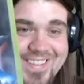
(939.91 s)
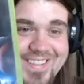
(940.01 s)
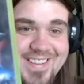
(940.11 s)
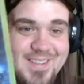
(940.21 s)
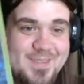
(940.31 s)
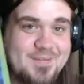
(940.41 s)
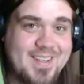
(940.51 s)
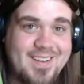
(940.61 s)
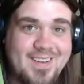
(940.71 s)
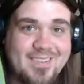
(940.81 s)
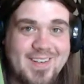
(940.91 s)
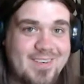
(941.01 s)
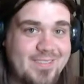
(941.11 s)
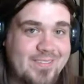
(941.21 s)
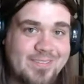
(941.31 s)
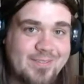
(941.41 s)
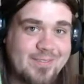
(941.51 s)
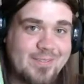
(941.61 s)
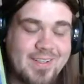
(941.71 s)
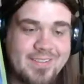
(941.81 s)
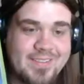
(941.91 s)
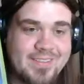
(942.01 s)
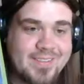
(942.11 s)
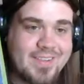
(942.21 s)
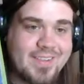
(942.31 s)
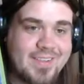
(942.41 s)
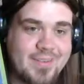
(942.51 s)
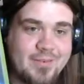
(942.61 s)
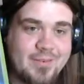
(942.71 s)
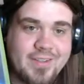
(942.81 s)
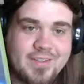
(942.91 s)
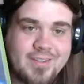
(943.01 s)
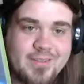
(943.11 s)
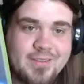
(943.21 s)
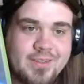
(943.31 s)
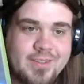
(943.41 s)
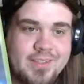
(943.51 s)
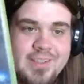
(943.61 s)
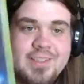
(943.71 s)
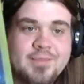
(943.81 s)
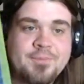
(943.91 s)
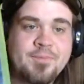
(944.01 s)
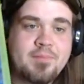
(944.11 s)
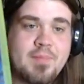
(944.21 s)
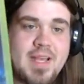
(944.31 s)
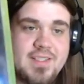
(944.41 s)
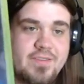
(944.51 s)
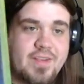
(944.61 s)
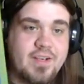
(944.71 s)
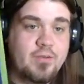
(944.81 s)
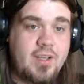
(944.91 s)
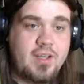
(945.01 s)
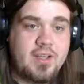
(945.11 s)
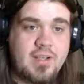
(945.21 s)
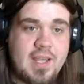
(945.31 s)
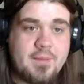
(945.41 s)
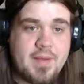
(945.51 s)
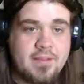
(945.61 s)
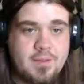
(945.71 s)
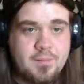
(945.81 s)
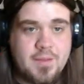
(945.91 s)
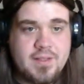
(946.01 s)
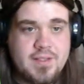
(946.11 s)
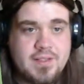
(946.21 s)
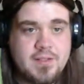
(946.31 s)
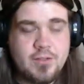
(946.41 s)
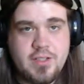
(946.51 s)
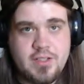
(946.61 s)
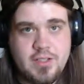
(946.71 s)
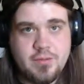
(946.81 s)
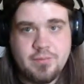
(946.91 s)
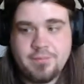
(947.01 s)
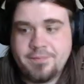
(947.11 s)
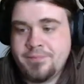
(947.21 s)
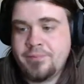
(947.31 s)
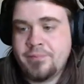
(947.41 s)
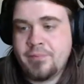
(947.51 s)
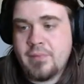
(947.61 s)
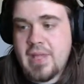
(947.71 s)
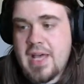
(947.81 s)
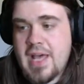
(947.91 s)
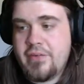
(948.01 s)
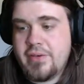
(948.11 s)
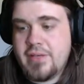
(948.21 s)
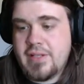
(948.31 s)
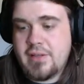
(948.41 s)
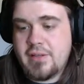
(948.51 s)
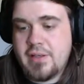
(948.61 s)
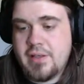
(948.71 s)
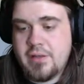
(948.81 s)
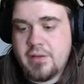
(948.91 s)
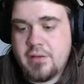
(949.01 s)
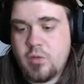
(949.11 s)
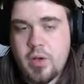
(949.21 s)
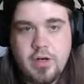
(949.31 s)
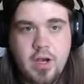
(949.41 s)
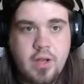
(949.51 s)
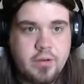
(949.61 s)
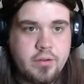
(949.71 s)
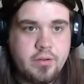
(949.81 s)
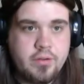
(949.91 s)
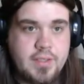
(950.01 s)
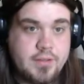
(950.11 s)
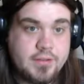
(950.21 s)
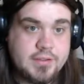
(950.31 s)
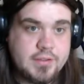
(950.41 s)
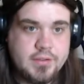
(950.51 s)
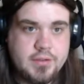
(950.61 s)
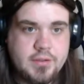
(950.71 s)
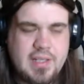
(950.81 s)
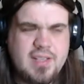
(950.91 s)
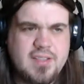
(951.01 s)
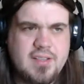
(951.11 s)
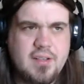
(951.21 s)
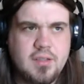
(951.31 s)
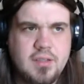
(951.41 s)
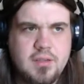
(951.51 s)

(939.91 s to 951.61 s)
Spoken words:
So this will be a long video whether or not I want it to. Mass Effect, really good game. I actually beat this story too. I have the $1 DLC. I think it's $1.